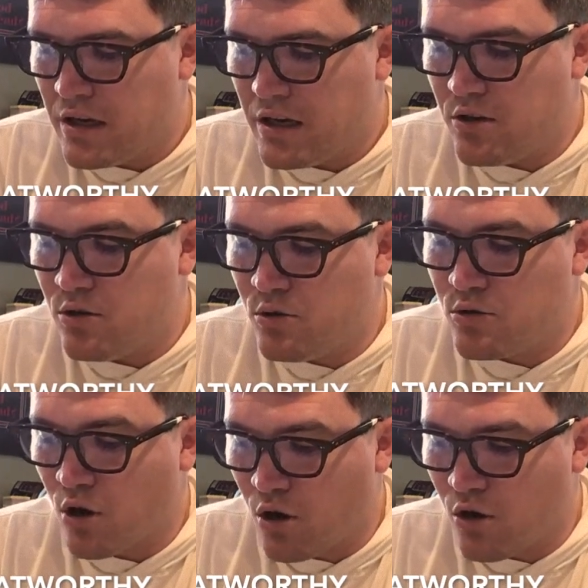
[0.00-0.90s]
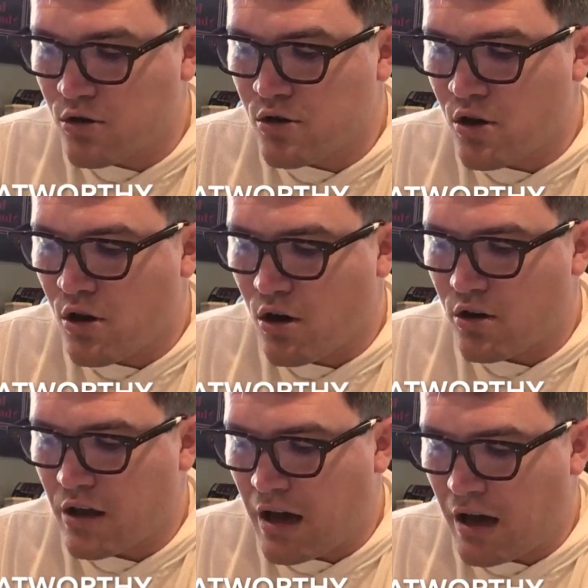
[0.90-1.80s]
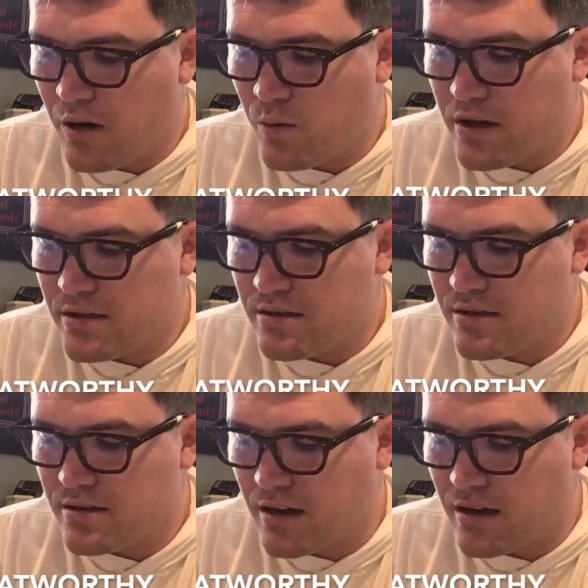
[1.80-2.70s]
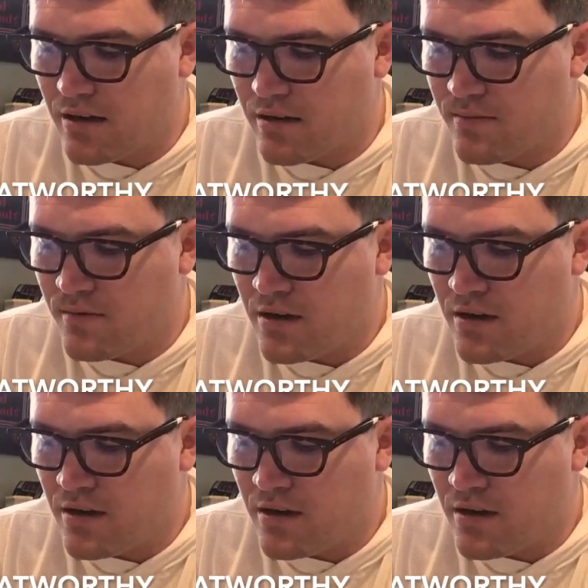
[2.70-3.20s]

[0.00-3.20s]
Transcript: in whose heart are the highways to Zion.